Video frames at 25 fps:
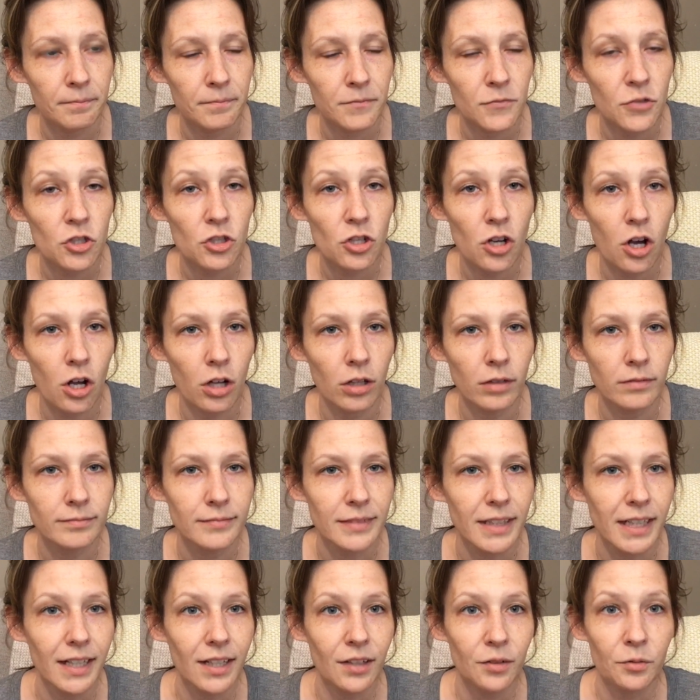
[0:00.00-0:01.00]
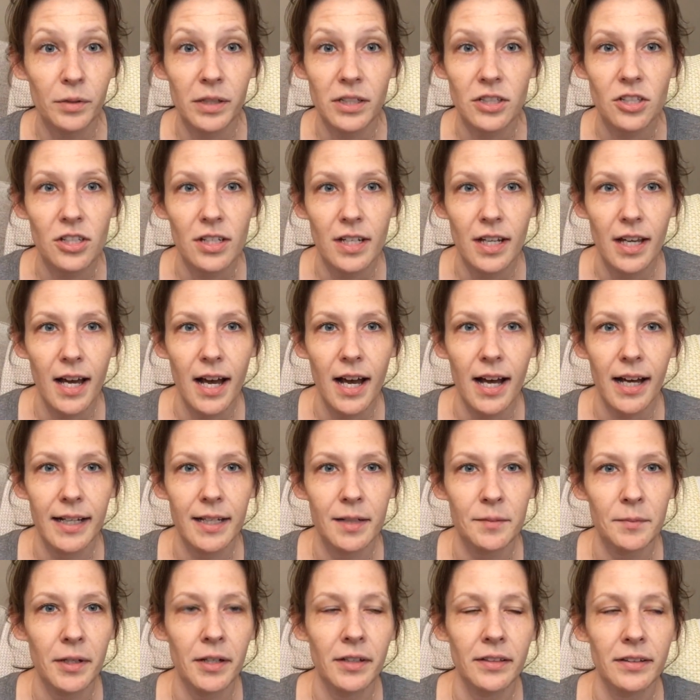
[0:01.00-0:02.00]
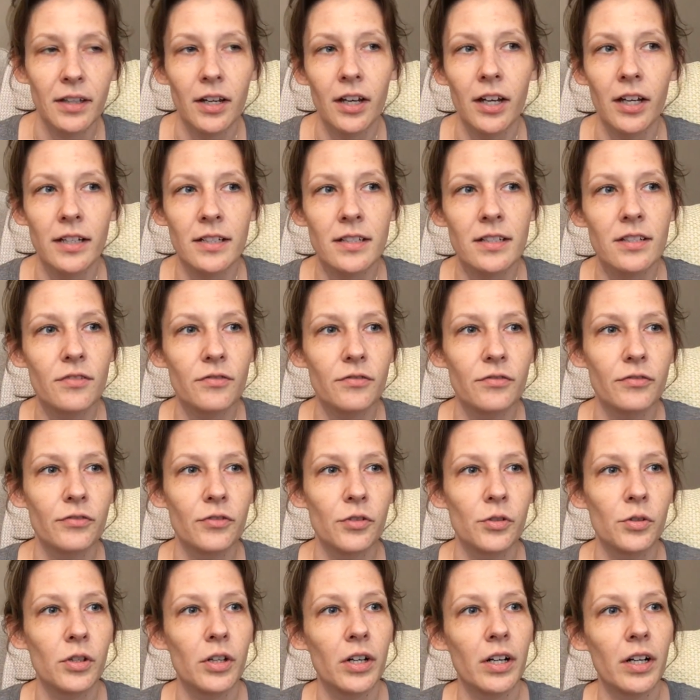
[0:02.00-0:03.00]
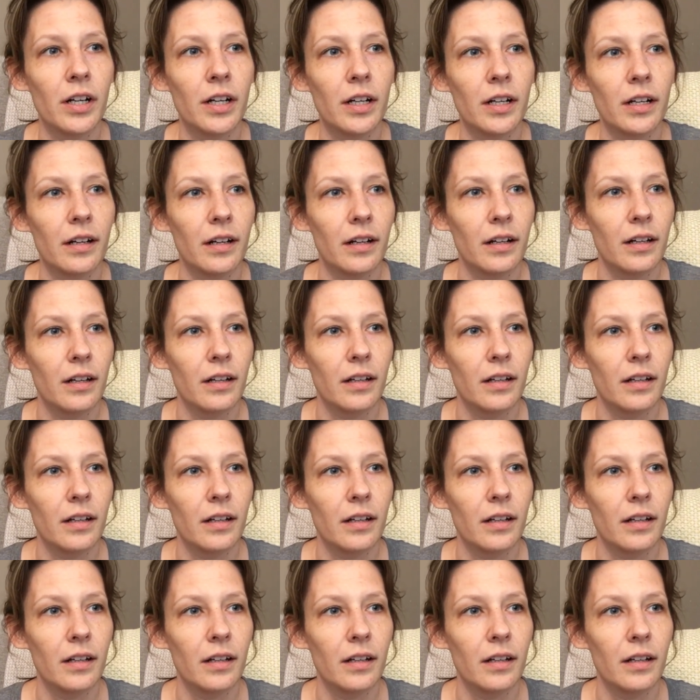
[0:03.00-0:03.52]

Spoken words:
shawl, which I am on the hunt for